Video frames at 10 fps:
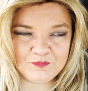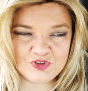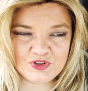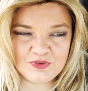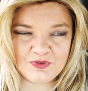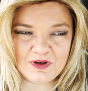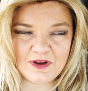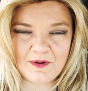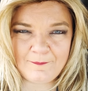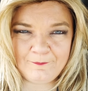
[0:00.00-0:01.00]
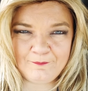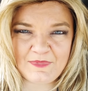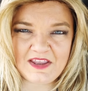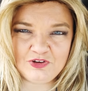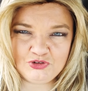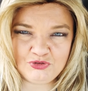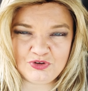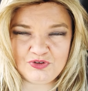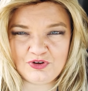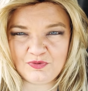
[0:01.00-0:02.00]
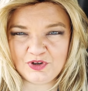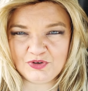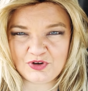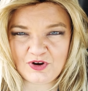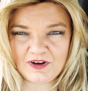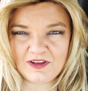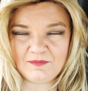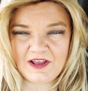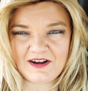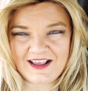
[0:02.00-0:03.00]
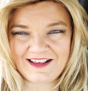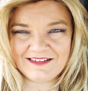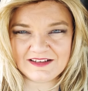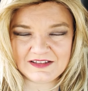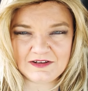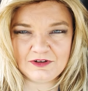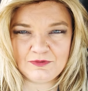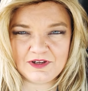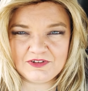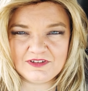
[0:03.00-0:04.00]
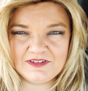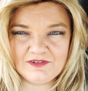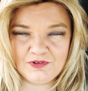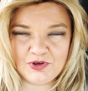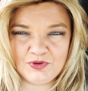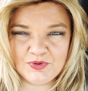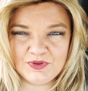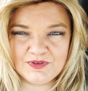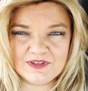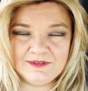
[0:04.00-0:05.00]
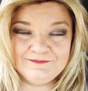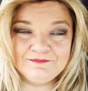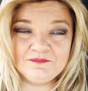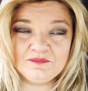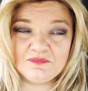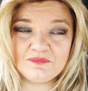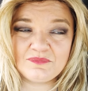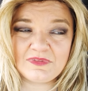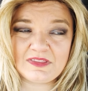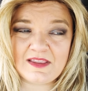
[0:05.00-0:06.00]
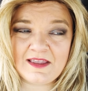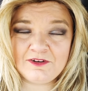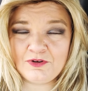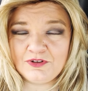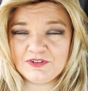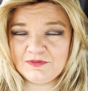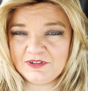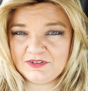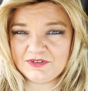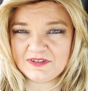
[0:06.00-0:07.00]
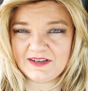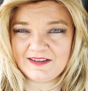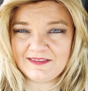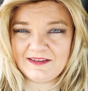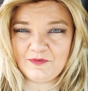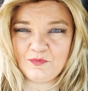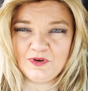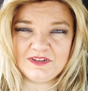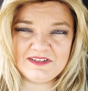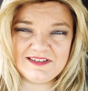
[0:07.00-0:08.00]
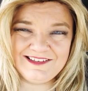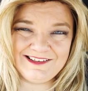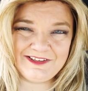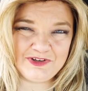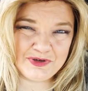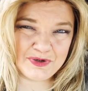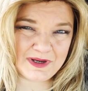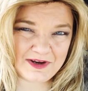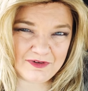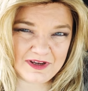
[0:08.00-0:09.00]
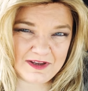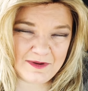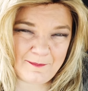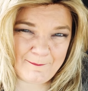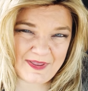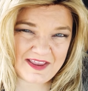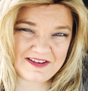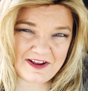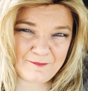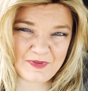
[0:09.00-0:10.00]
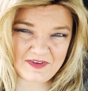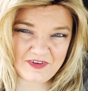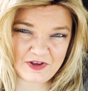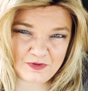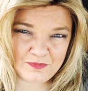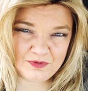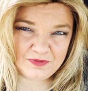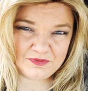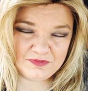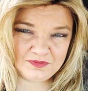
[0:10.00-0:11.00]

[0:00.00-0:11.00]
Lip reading: So make sure you know what you're talking about. Ask a ton of questions, the recruiters. And also understand that what's in your area may not be available.